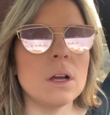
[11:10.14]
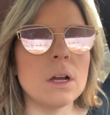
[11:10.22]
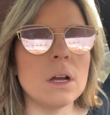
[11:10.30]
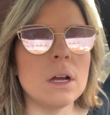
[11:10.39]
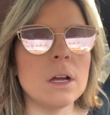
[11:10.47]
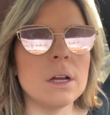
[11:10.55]

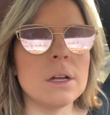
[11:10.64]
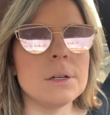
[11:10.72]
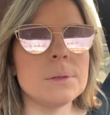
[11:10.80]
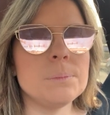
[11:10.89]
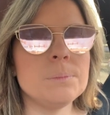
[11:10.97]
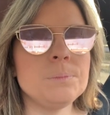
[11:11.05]

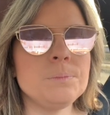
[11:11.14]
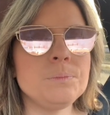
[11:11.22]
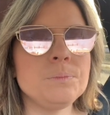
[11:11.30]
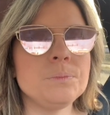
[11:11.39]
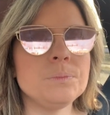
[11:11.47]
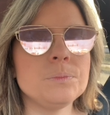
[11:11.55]

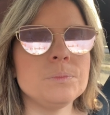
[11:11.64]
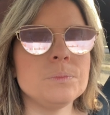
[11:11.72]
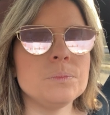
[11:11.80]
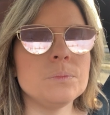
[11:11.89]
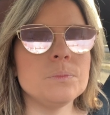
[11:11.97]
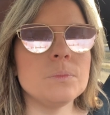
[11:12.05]

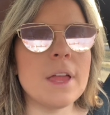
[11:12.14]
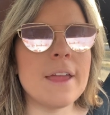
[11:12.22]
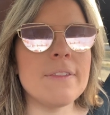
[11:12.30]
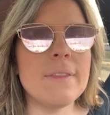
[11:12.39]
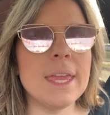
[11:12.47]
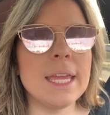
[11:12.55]

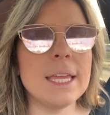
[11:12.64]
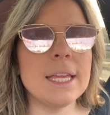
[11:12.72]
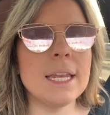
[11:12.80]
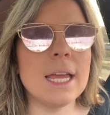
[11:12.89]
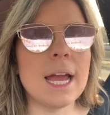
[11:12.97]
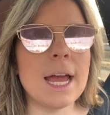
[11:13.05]
And
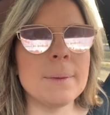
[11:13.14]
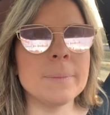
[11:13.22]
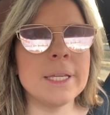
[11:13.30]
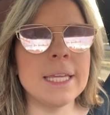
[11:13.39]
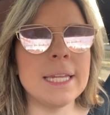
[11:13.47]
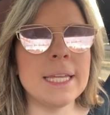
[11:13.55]
then
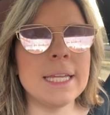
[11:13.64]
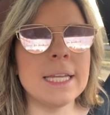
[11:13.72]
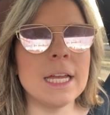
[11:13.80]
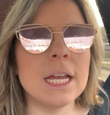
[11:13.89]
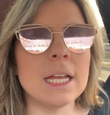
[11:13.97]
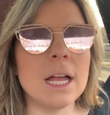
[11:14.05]
I'm
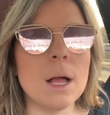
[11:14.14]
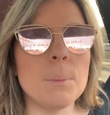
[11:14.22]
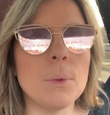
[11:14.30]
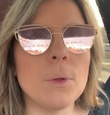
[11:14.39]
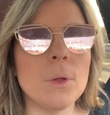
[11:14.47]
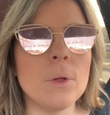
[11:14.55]
getting a
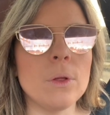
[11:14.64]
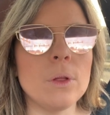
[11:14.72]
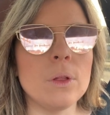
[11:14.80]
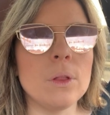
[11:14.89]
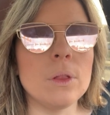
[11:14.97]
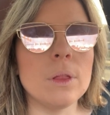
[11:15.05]

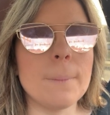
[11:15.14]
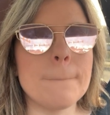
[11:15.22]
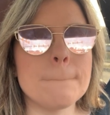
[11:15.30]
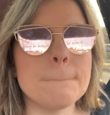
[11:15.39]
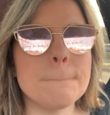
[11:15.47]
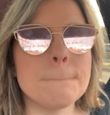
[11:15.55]
couple
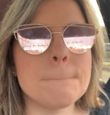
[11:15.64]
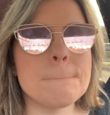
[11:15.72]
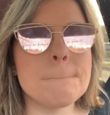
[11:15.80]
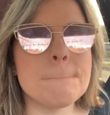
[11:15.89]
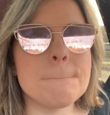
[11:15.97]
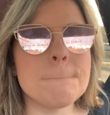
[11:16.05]

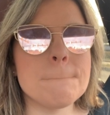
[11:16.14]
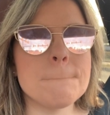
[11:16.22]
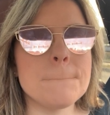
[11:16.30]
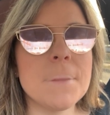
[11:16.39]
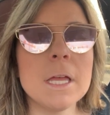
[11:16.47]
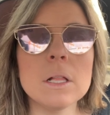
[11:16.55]

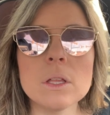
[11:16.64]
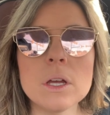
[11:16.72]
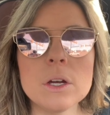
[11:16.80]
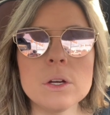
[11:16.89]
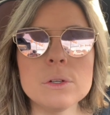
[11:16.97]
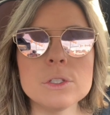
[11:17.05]

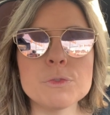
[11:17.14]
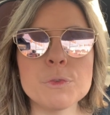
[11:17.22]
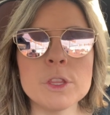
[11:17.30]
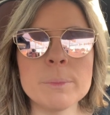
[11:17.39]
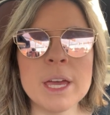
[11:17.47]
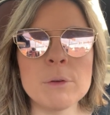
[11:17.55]
pillows
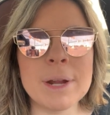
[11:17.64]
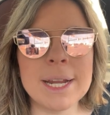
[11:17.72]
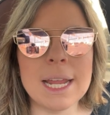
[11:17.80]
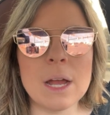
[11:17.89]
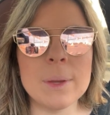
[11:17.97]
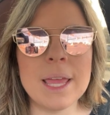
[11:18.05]
for the bed.
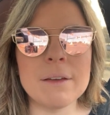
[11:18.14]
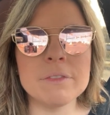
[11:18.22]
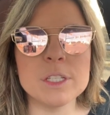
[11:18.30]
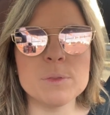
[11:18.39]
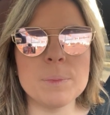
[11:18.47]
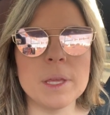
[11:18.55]
Right now we
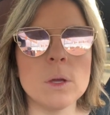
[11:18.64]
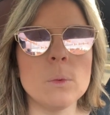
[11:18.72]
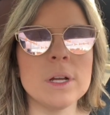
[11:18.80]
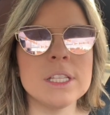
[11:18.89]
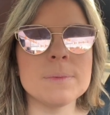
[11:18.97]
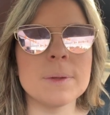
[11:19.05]
have these pink
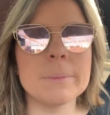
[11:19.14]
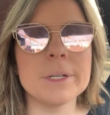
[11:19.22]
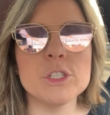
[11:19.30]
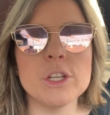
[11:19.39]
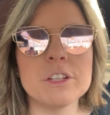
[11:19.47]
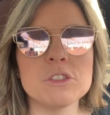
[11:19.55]
ones, but I'm
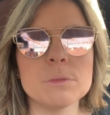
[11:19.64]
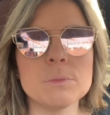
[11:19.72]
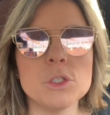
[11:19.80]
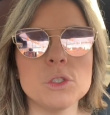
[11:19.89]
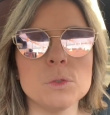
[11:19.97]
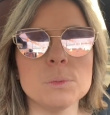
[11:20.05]
going to change them
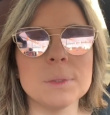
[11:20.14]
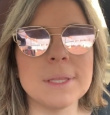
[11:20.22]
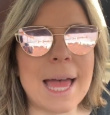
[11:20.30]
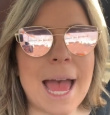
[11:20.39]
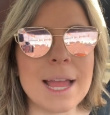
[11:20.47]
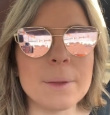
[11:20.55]
to
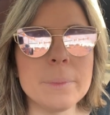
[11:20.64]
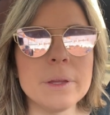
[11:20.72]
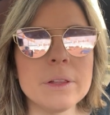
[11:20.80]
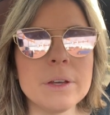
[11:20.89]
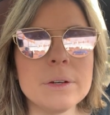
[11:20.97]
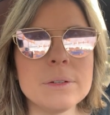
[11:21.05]
black
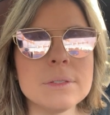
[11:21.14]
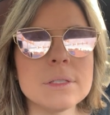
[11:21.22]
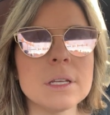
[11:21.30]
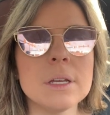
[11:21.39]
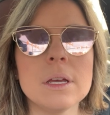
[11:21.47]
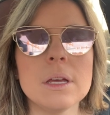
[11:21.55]

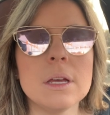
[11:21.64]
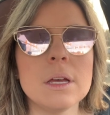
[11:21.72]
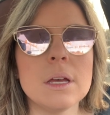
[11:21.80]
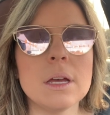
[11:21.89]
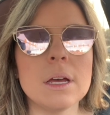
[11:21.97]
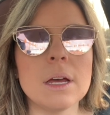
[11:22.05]
pillows.
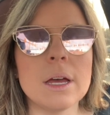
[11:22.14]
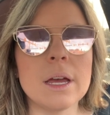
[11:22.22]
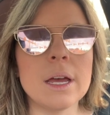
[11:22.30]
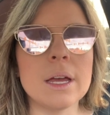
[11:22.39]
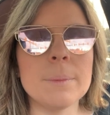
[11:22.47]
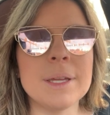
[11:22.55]

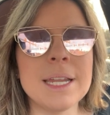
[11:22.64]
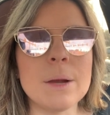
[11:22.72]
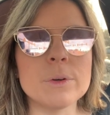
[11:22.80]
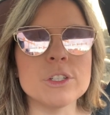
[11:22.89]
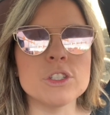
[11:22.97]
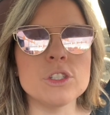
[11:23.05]
And yeah,
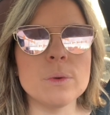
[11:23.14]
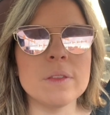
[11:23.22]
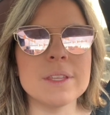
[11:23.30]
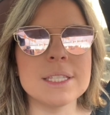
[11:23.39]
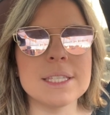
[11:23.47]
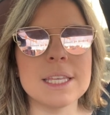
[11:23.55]
we're just doing
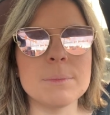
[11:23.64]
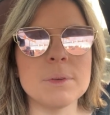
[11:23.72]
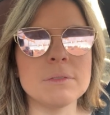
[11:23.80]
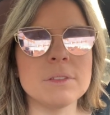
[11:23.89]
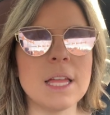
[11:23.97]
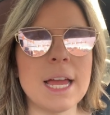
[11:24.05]
this theme
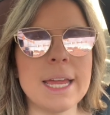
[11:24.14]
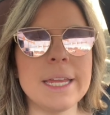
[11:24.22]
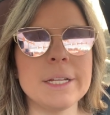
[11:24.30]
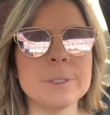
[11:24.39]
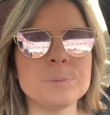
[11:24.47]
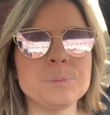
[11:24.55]
of like